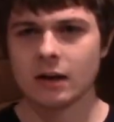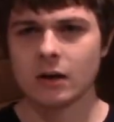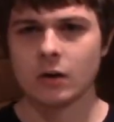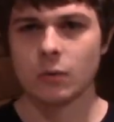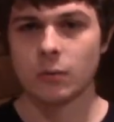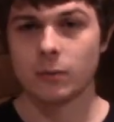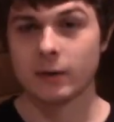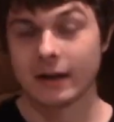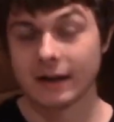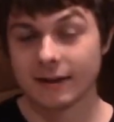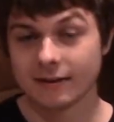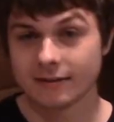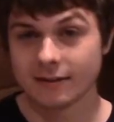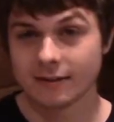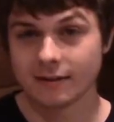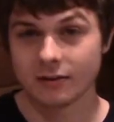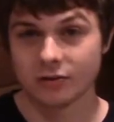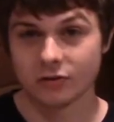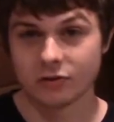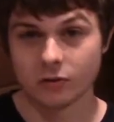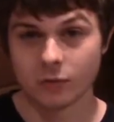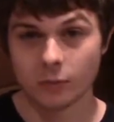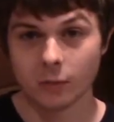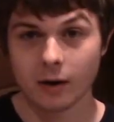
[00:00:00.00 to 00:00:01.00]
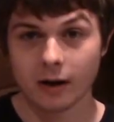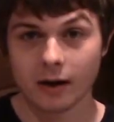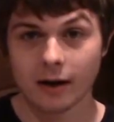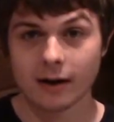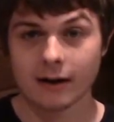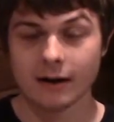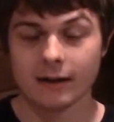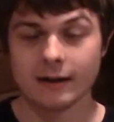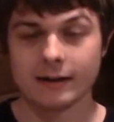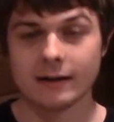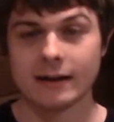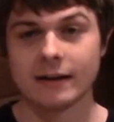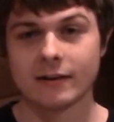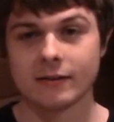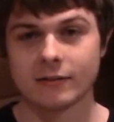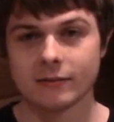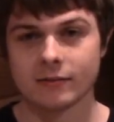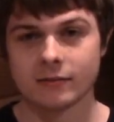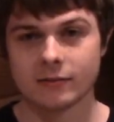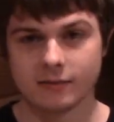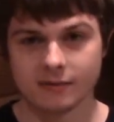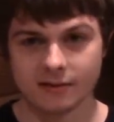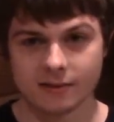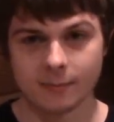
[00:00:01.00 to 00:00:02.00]
We're not entirely sure why, and
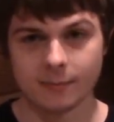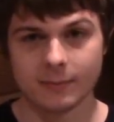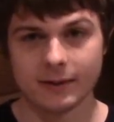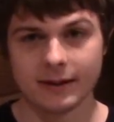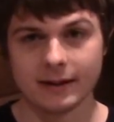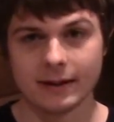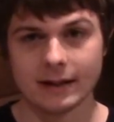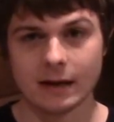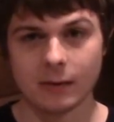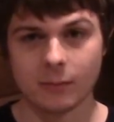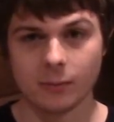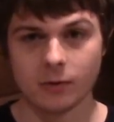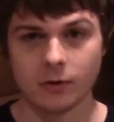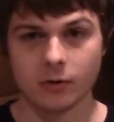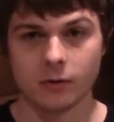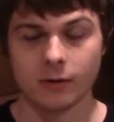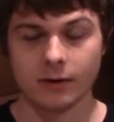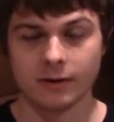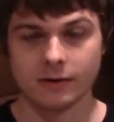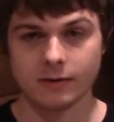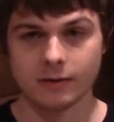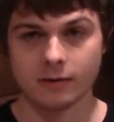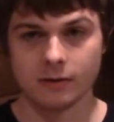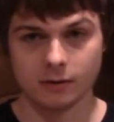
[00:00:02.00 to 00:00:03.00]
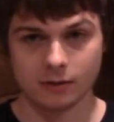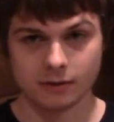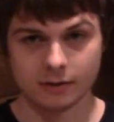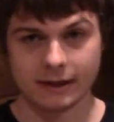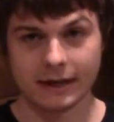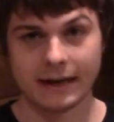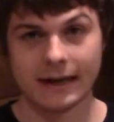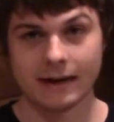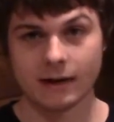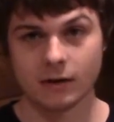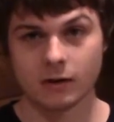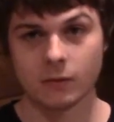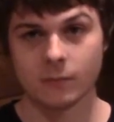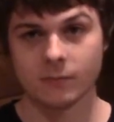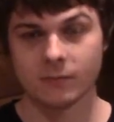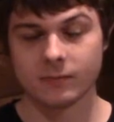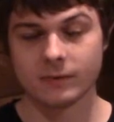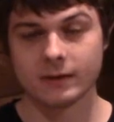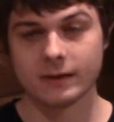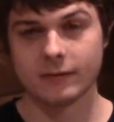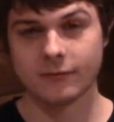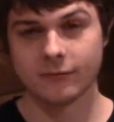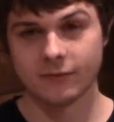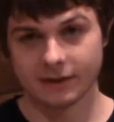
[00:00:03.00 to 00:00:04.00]
that's something that we're going to look at and
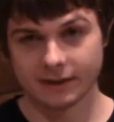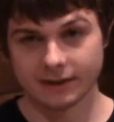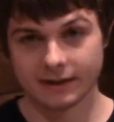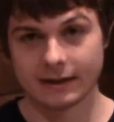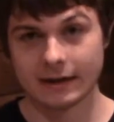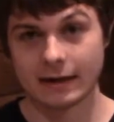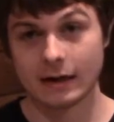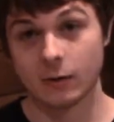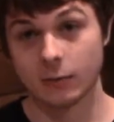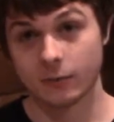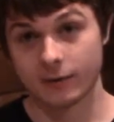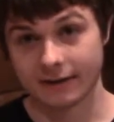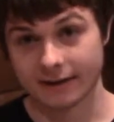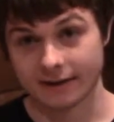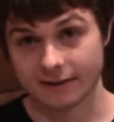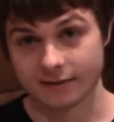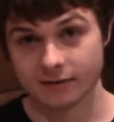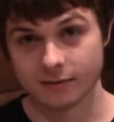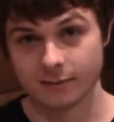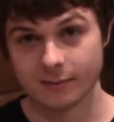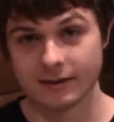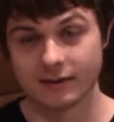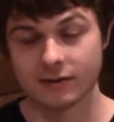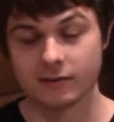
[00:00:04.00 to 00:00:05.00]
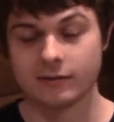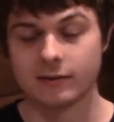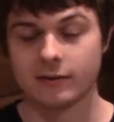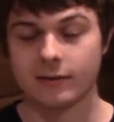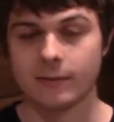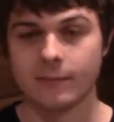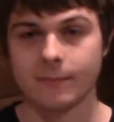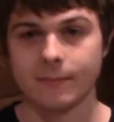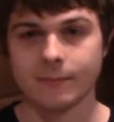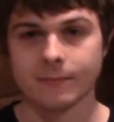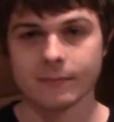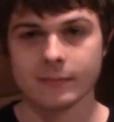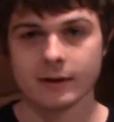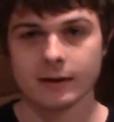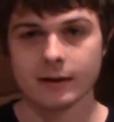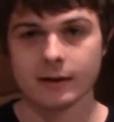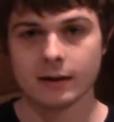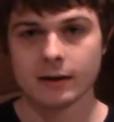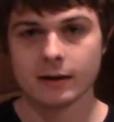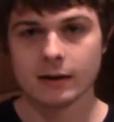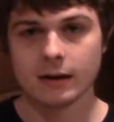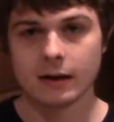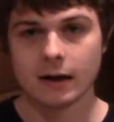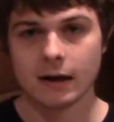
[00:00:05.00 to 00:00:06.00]
hopefully figure out next semester.
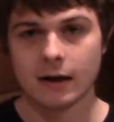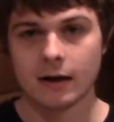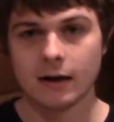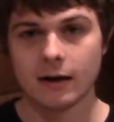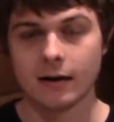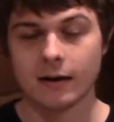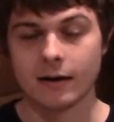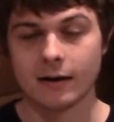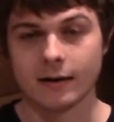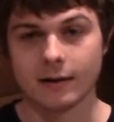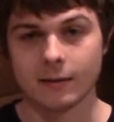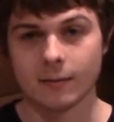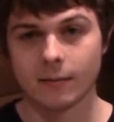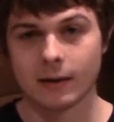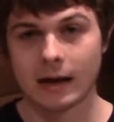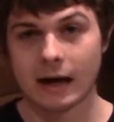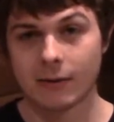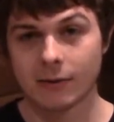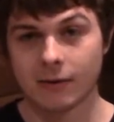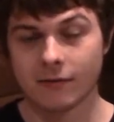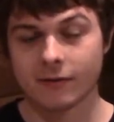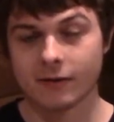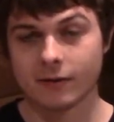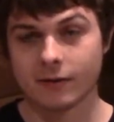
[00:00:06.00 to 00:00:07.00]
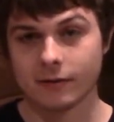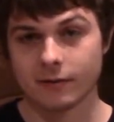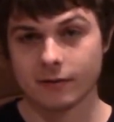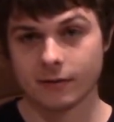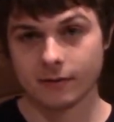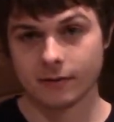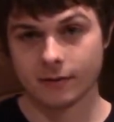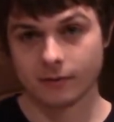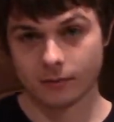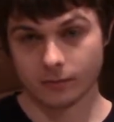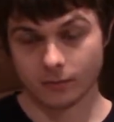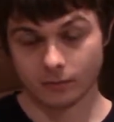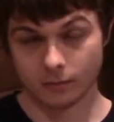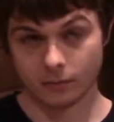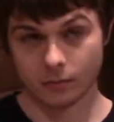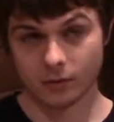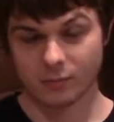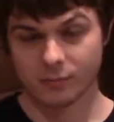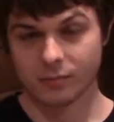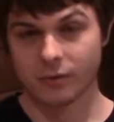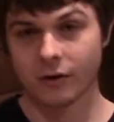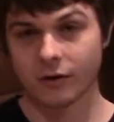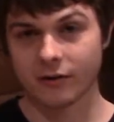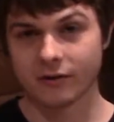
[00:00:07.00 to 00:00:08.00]
However, the
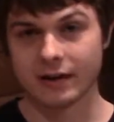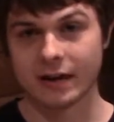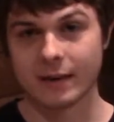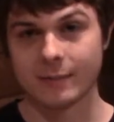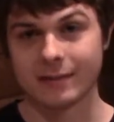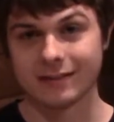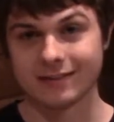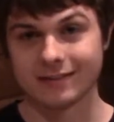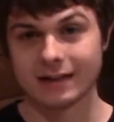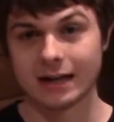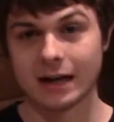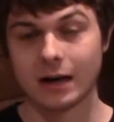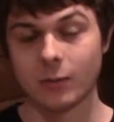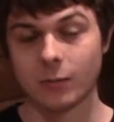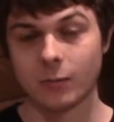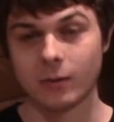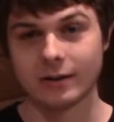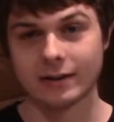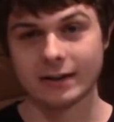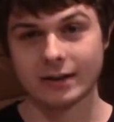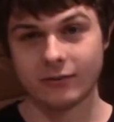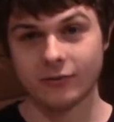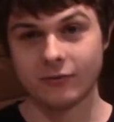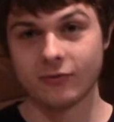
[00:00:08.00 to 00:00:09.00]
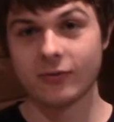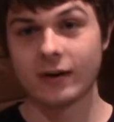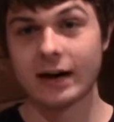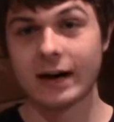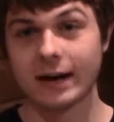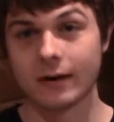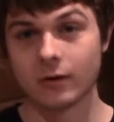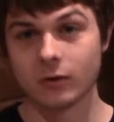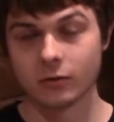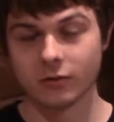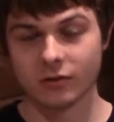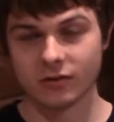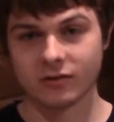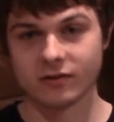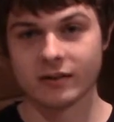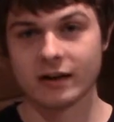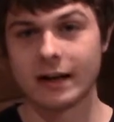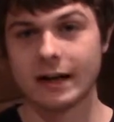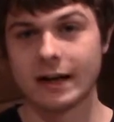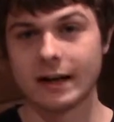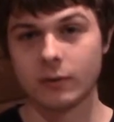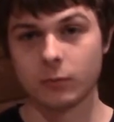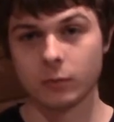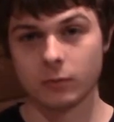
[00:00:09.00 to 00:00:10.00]
prototype is not what the final
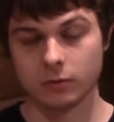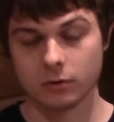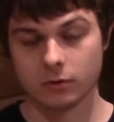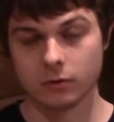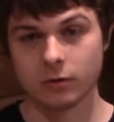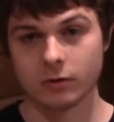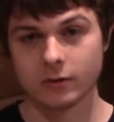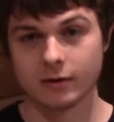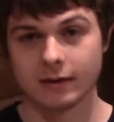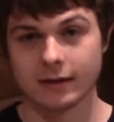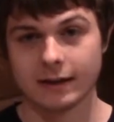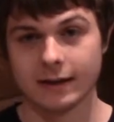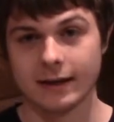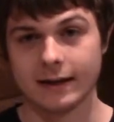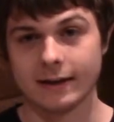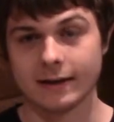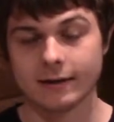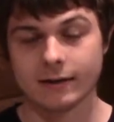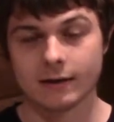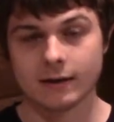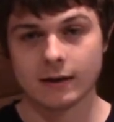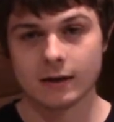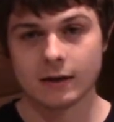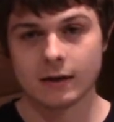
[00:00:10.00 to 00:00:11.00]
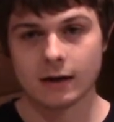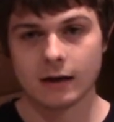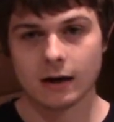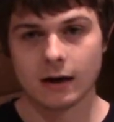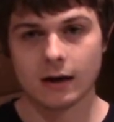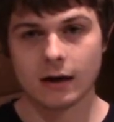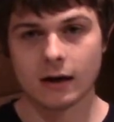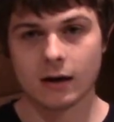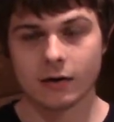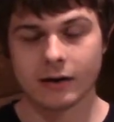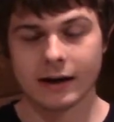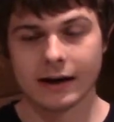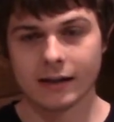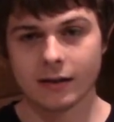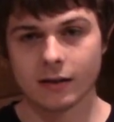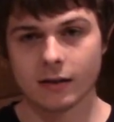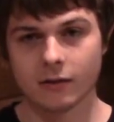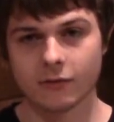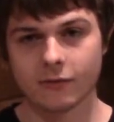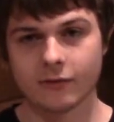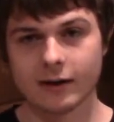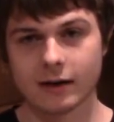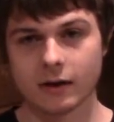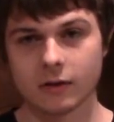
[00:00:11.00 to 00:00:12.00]
design will look like. Rather,
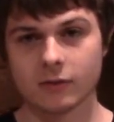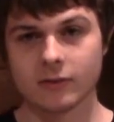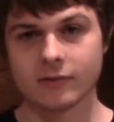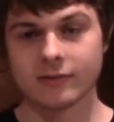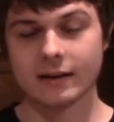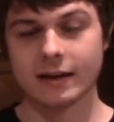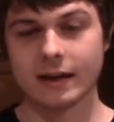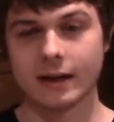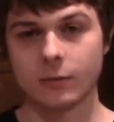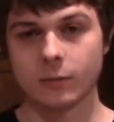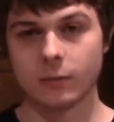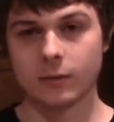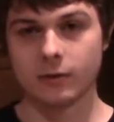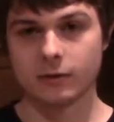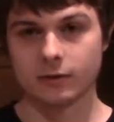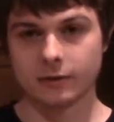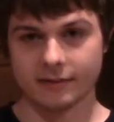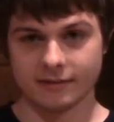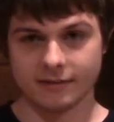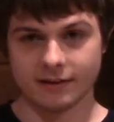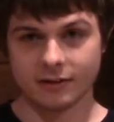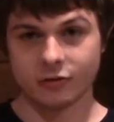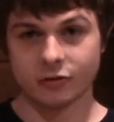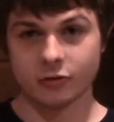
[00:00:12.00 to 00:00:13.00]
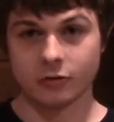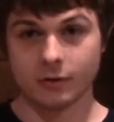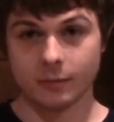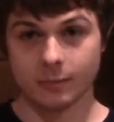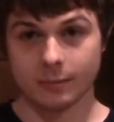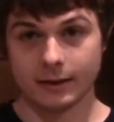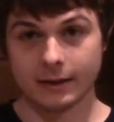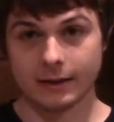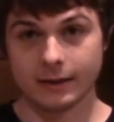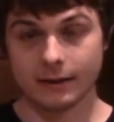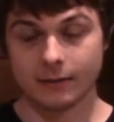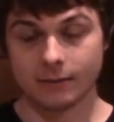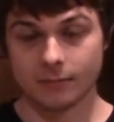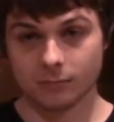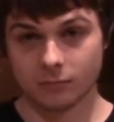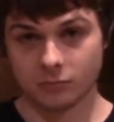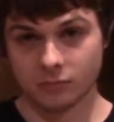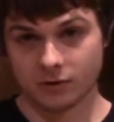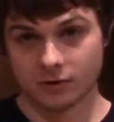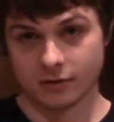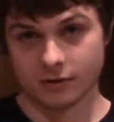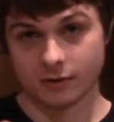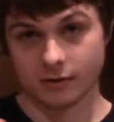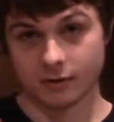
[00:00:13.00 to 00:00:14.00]
the final design will essentially be
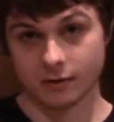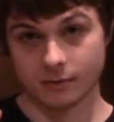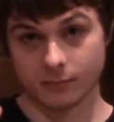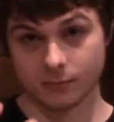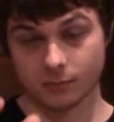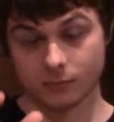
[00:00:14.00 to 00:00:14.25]
the